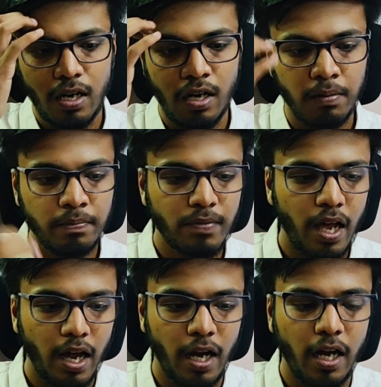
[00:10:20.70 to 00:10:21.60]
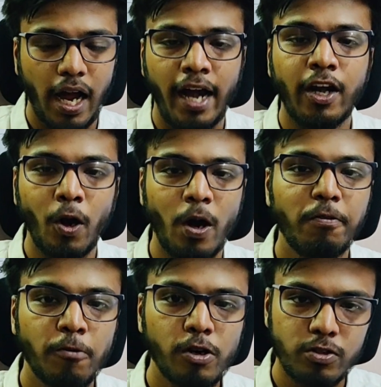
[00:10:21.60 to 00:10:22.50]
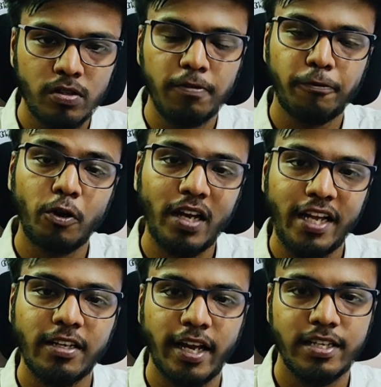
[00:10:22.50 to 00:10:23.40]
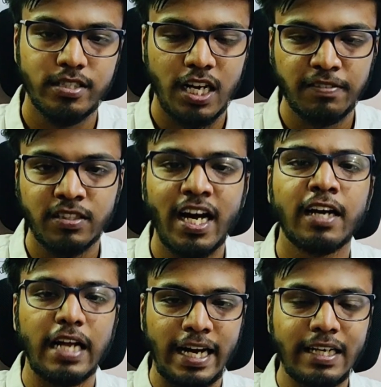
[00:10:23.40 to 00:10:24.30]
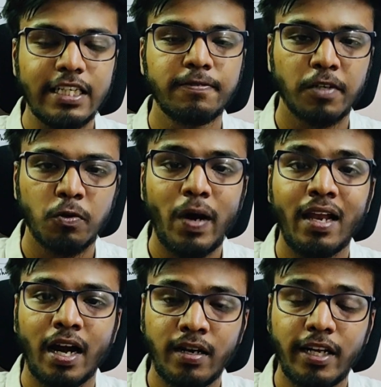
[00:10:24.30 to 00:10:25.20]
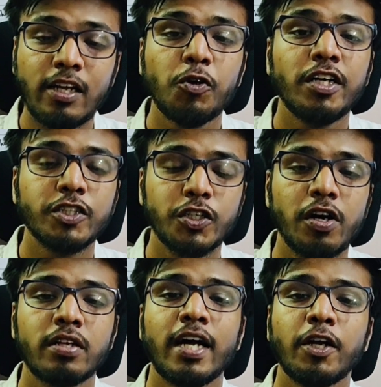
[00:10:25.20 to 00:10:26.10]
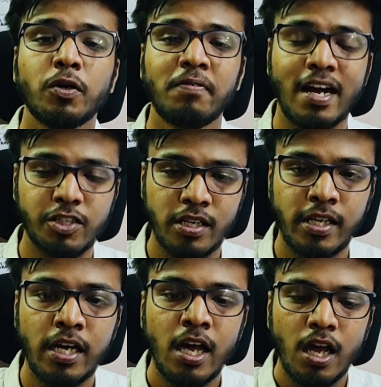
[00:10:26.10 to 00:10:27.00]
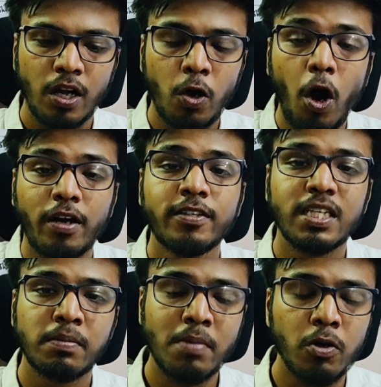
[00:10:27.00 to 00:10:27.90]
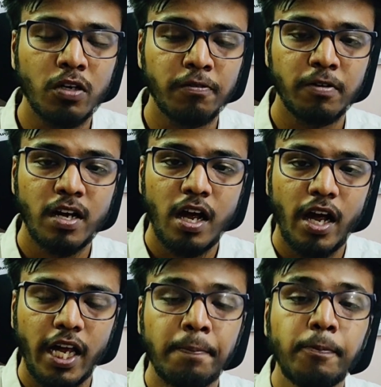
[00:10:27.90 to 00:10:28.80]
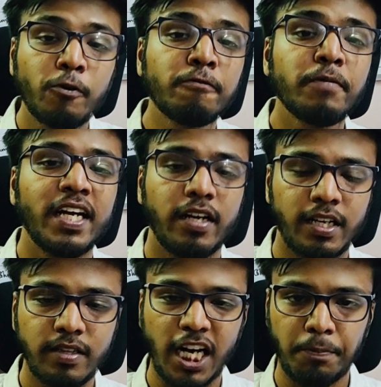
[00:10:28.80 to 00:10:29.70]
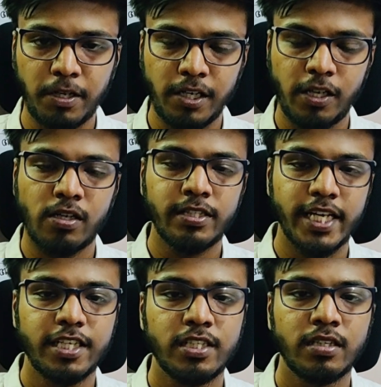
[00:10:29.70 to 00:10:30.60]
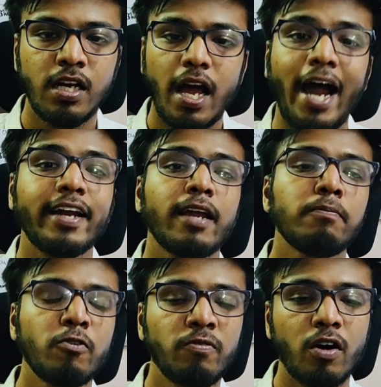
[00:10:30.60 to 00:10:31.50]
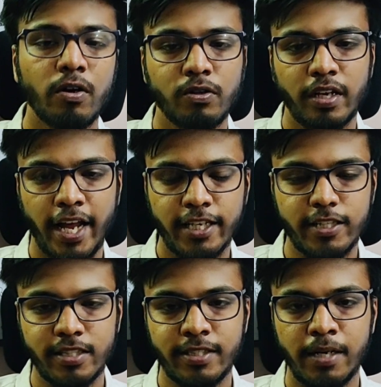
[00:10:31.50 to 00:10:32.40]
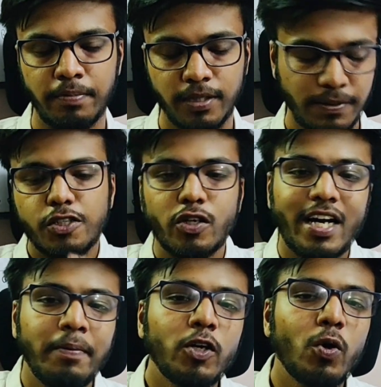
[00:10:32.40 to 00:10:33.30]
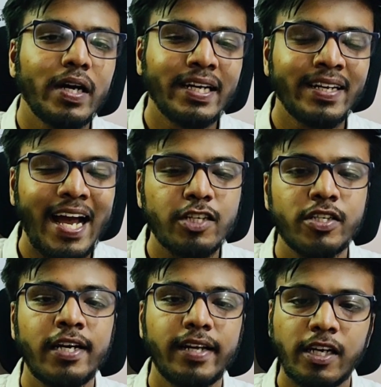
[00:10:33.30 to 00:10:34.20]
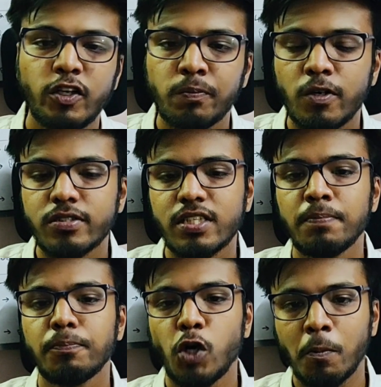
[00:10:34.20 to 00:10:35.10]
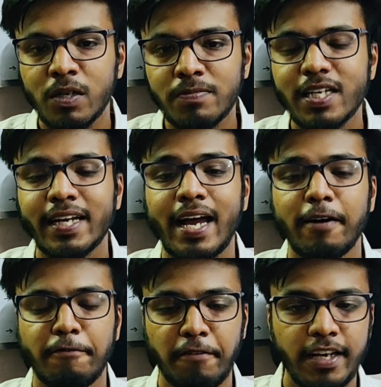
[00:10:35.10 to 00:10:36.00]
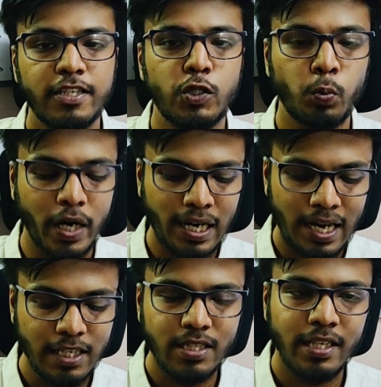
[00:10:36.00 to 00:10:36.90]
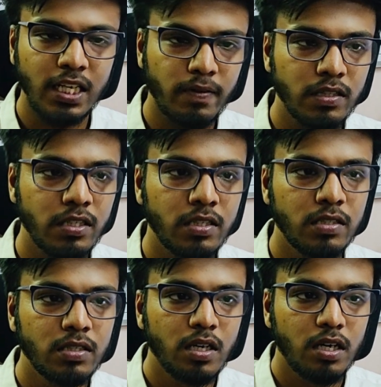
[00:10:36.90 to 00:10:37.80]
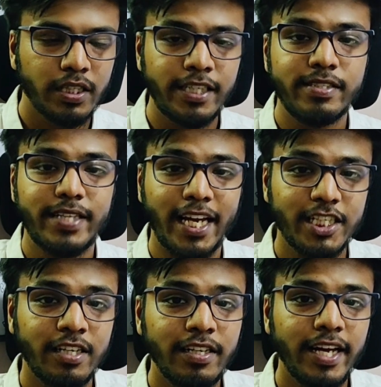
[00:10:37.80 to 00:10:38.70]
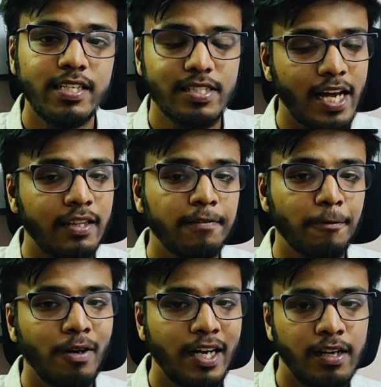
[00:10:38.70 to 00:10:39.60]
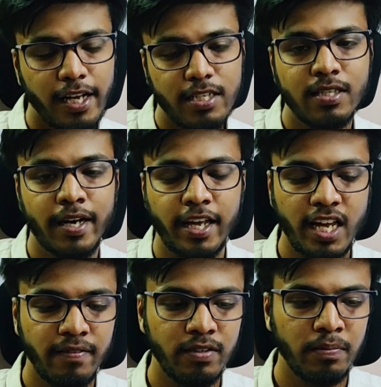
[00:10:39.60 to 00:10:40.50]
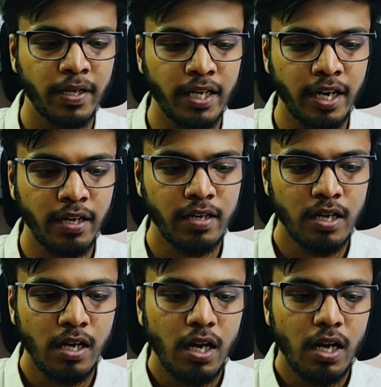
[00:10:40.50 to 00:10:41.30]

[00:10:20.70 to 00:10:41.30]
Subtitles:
and not focus on the full length test after that, at least for a while, until you are sure that you have actually gotten some amount of improvement in that particular section and can move on to the next step. So let me go ahead and actually tell you about some problems that I faced while actually giving the section test and the full length test that I gave in the beginning.